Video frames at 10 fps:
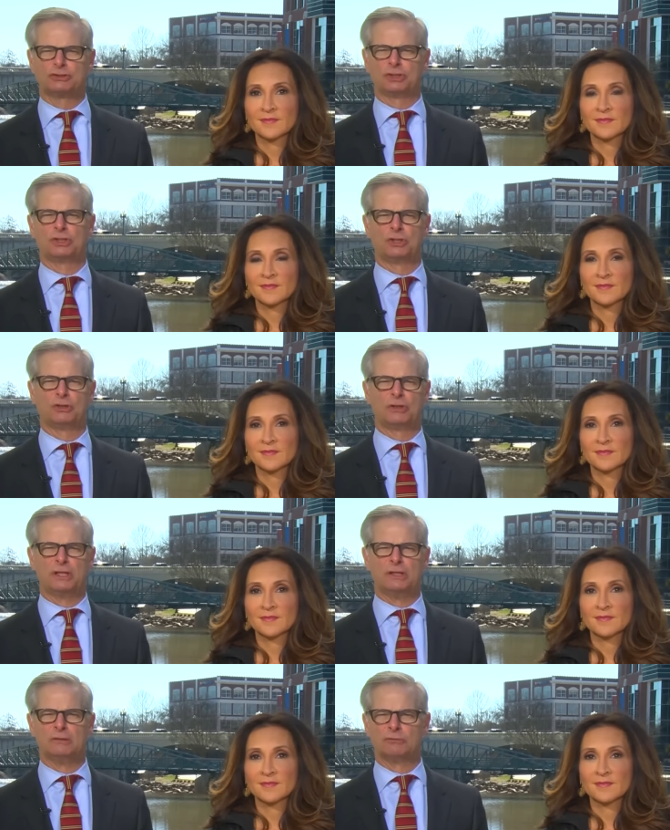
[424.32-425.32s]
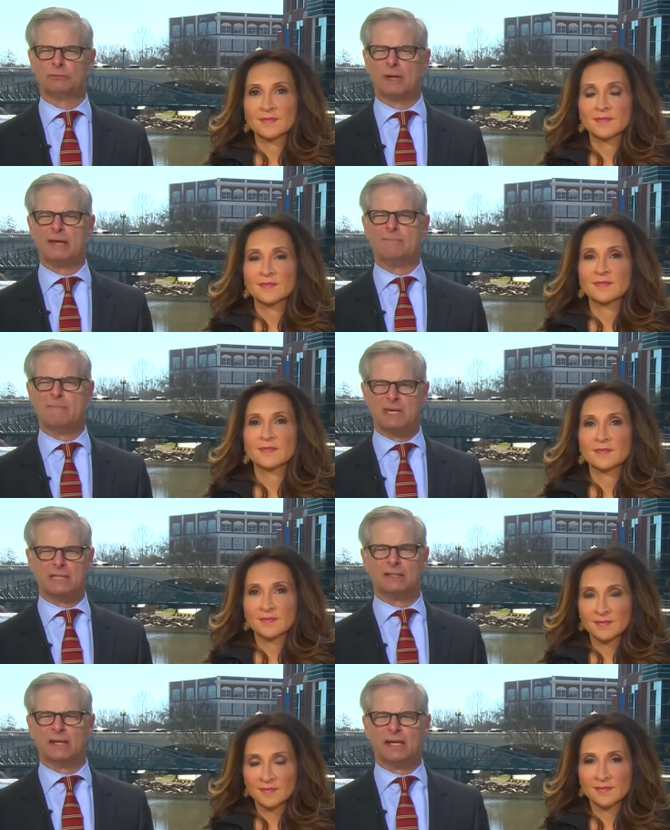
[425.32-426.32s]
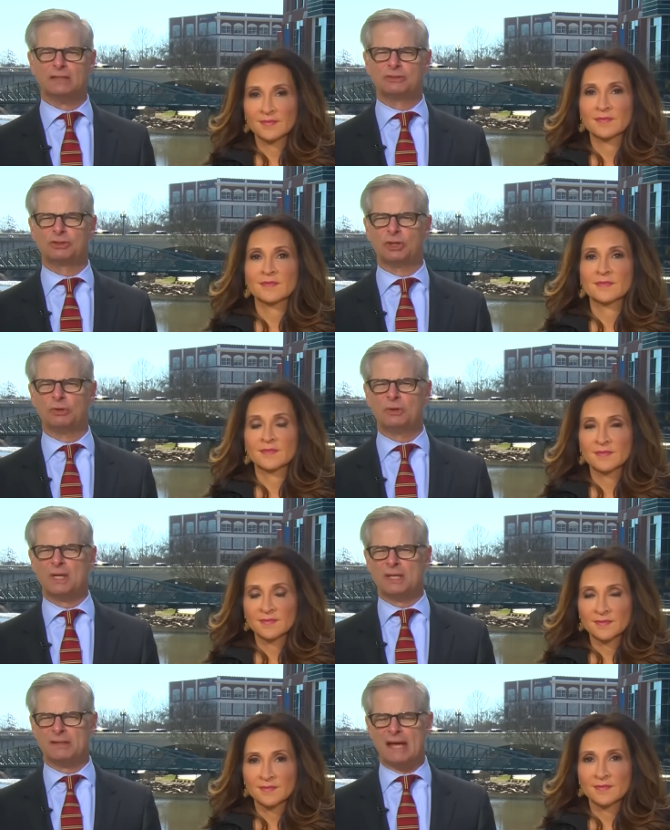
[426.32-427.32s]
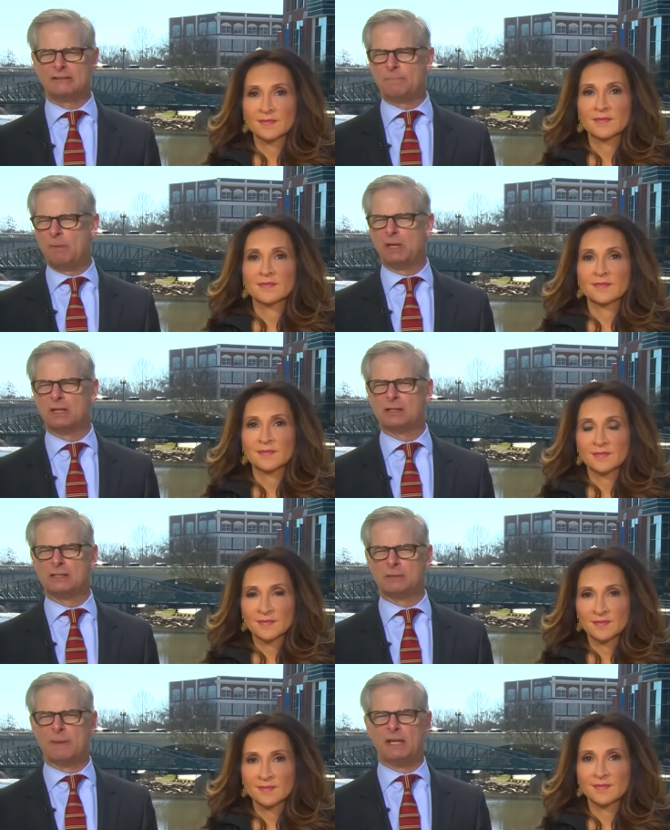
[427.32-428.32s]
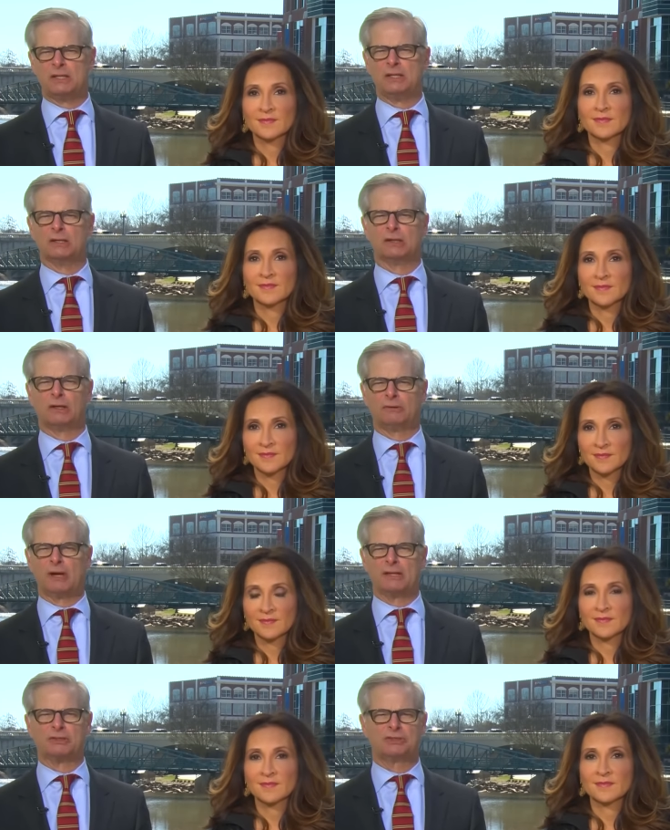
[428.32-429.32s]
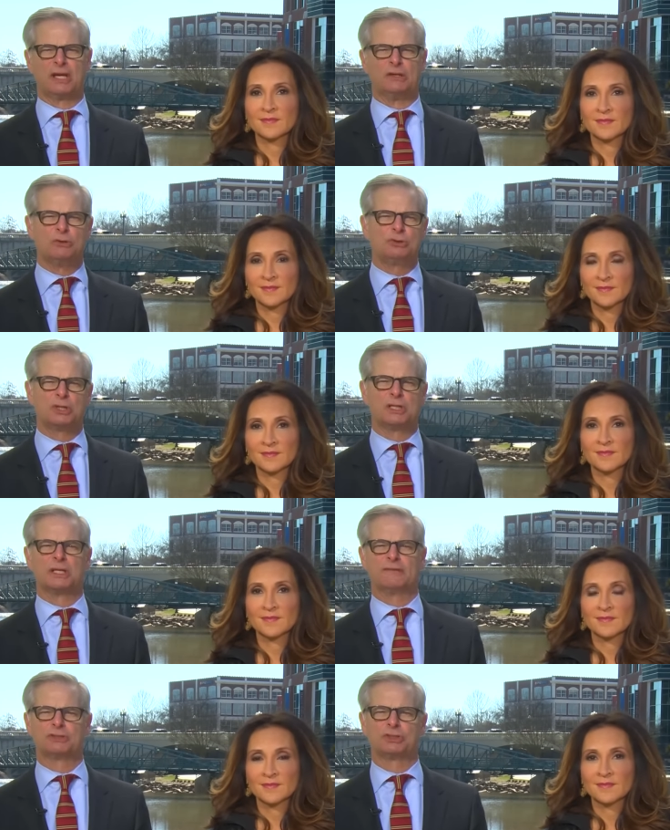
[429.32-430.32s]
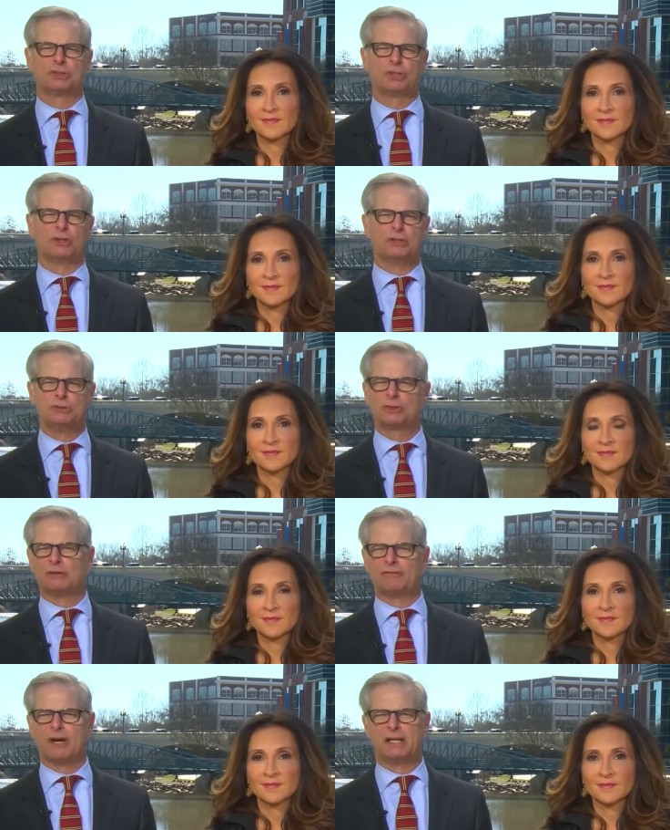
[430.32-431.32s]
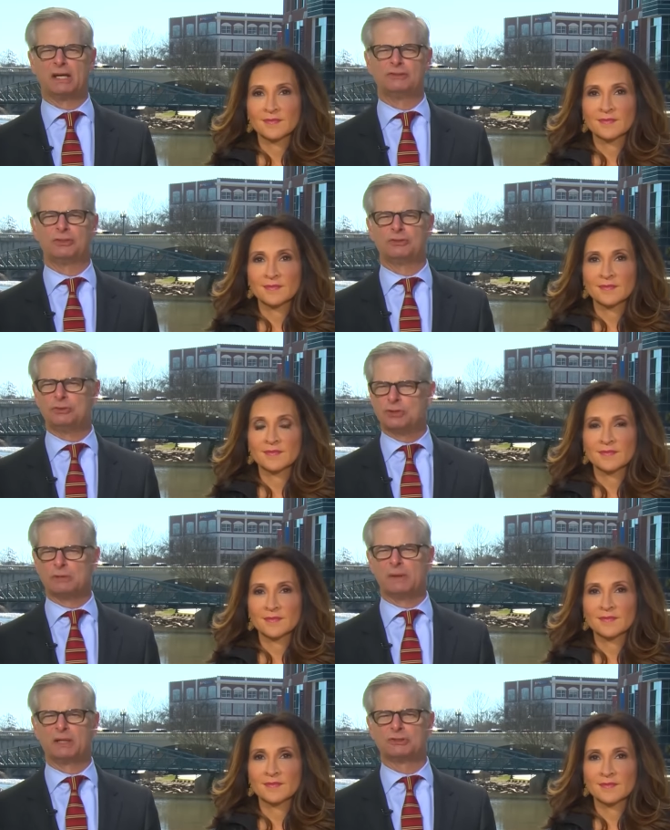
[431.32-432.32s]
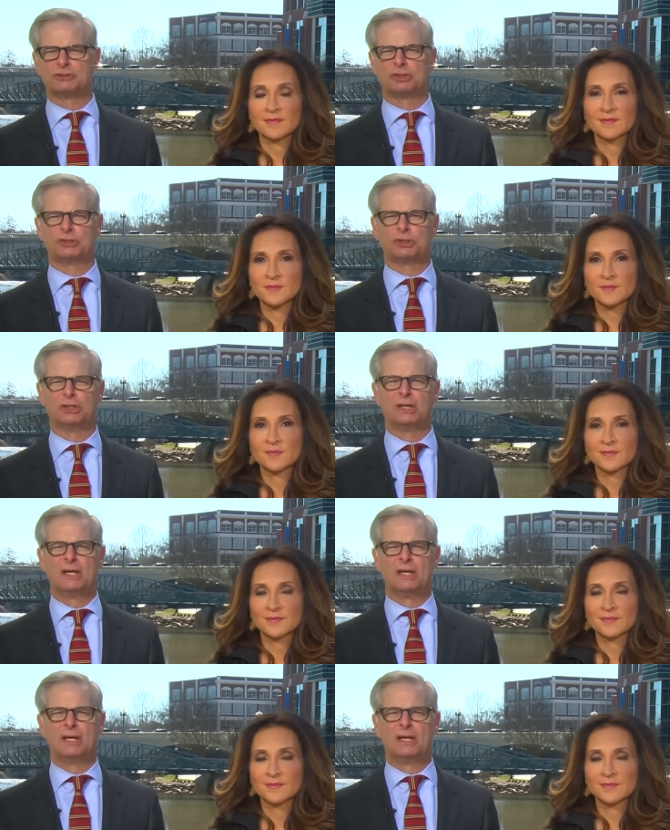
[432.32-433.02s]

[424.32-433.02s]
Speaker 1: security red meat. And so that's a big debate here around the state. Who's going to give us security? Who's going to fight ISIS? Who's going to make us secure?